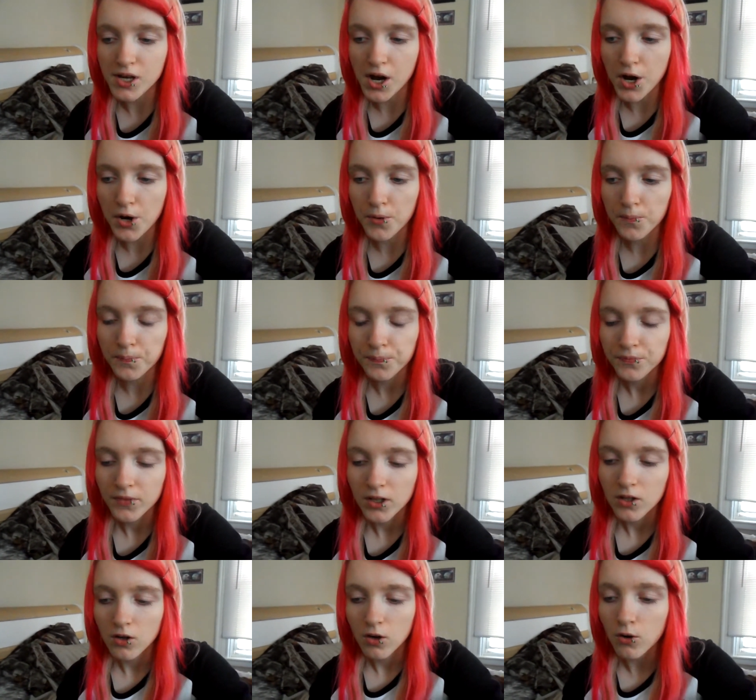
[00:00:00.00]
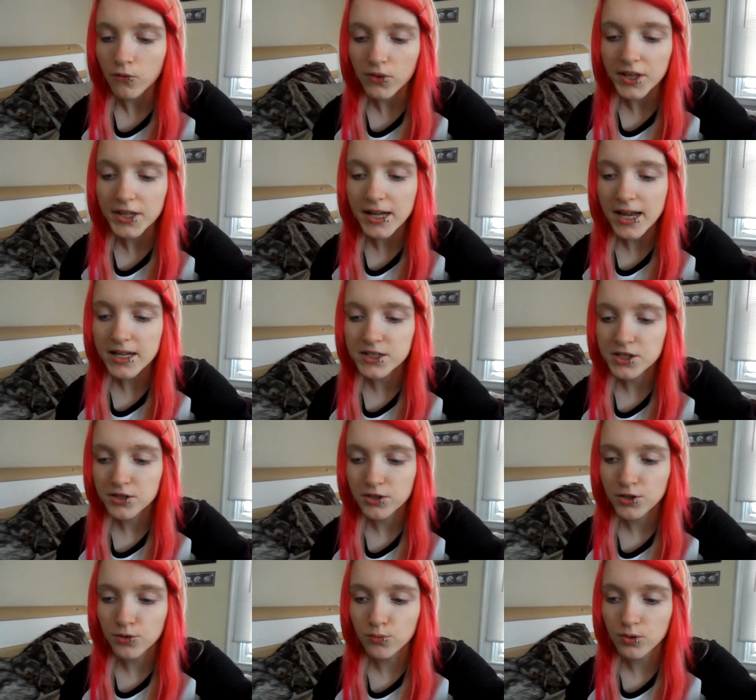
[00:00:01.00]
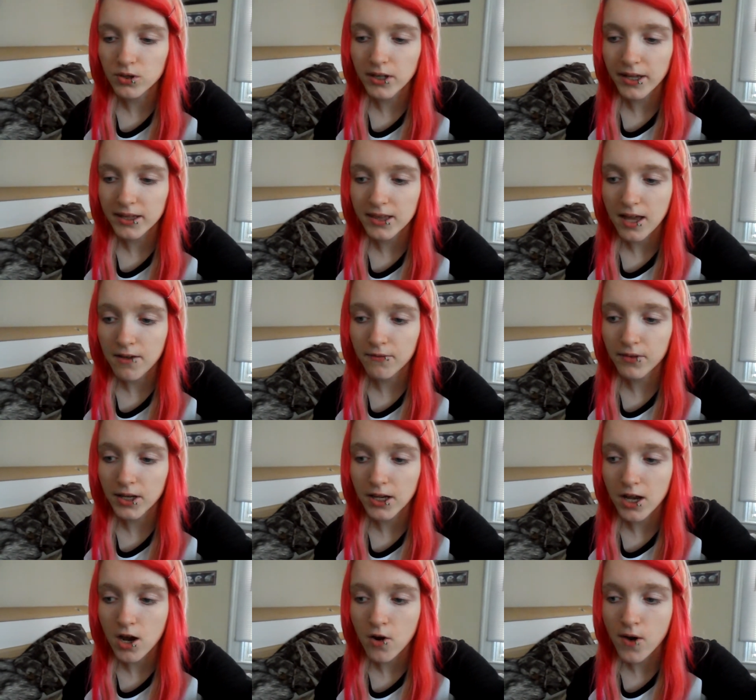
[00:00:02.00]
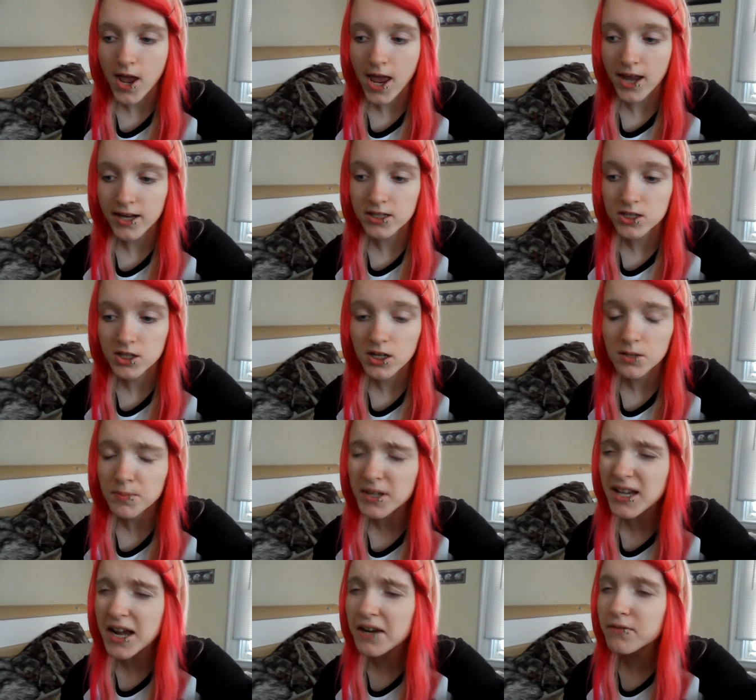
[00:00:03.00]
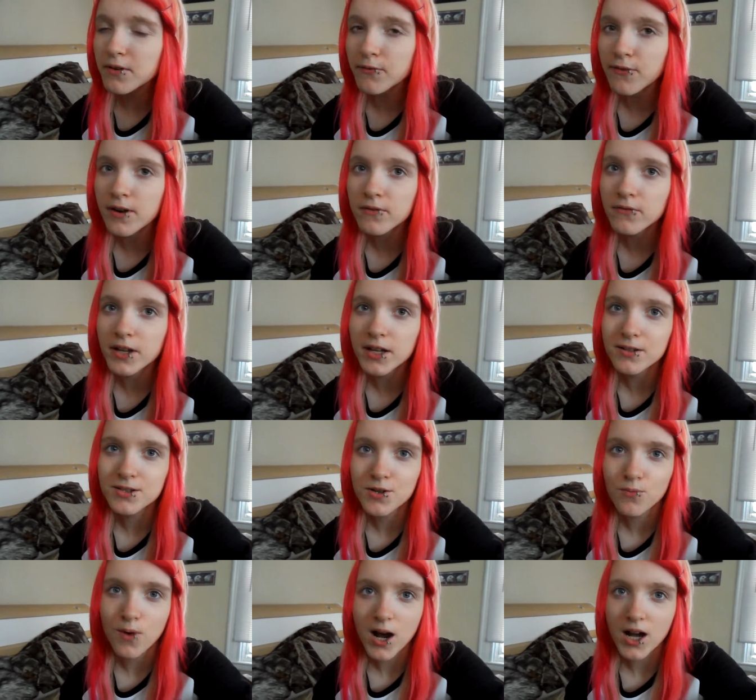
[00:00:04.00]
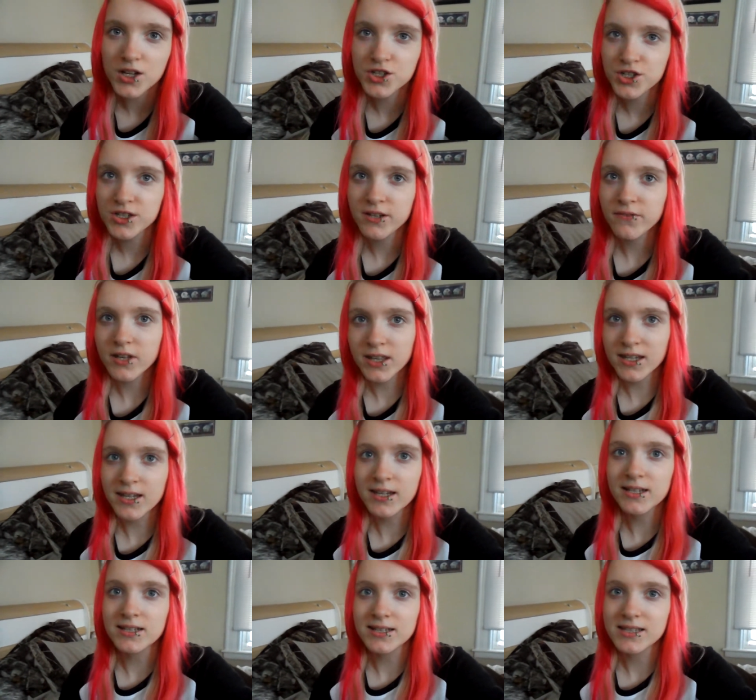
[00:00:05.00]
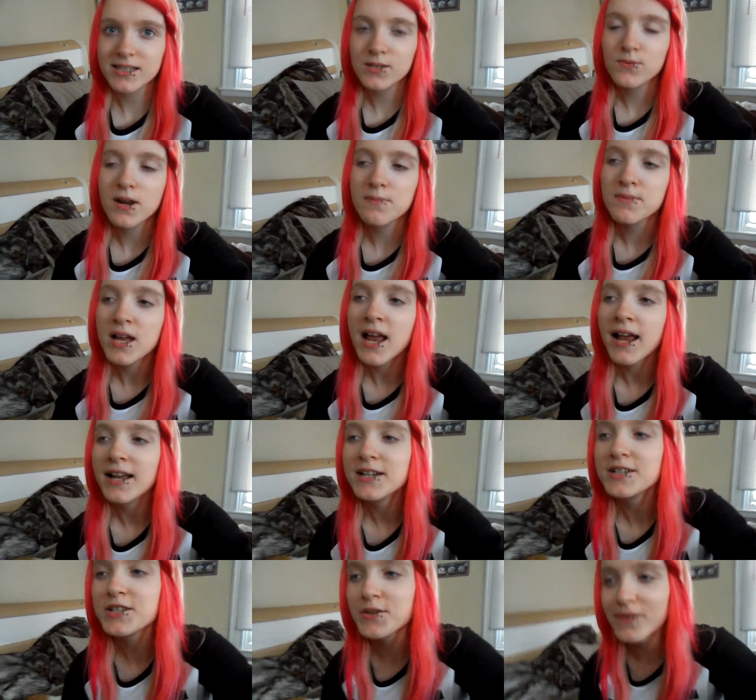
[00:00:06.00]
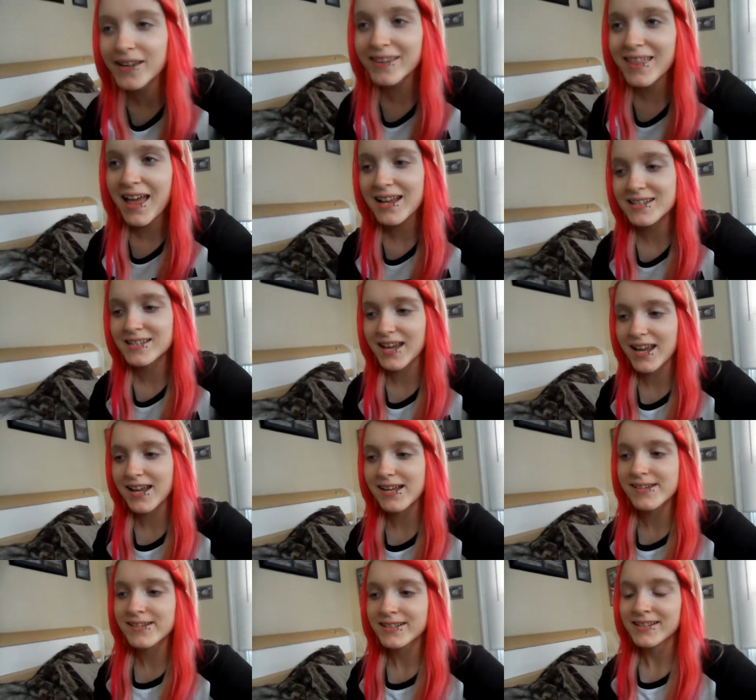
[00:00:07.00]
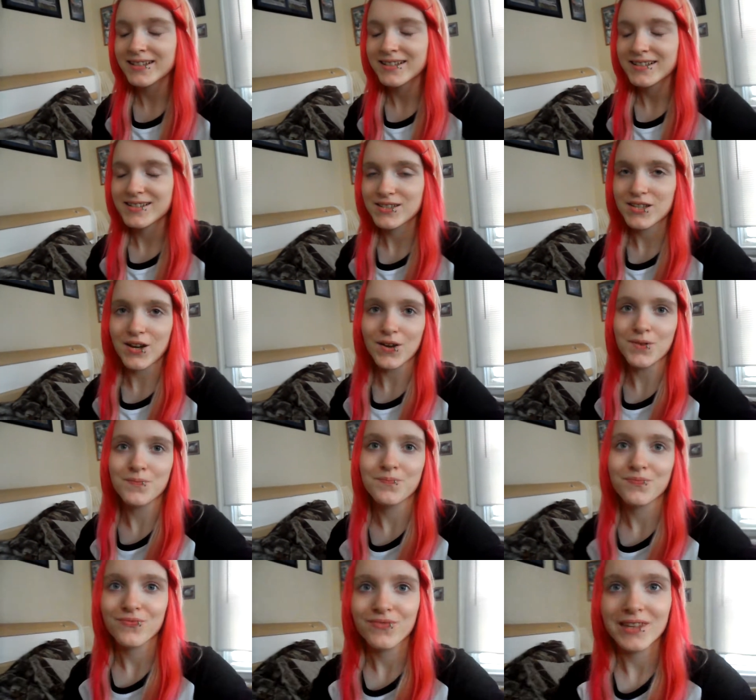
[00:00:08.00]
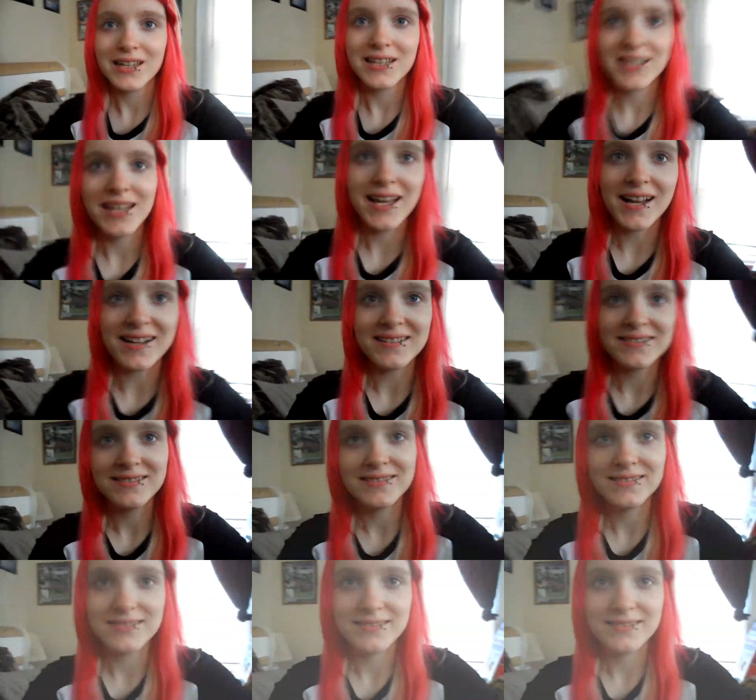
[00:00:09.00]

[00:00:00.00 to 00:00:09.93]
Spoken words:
So hopefully, guys, you will like that video, and it's gonna be kind of a fun video to watch and everything, and see what I'm doing that day. So yeah.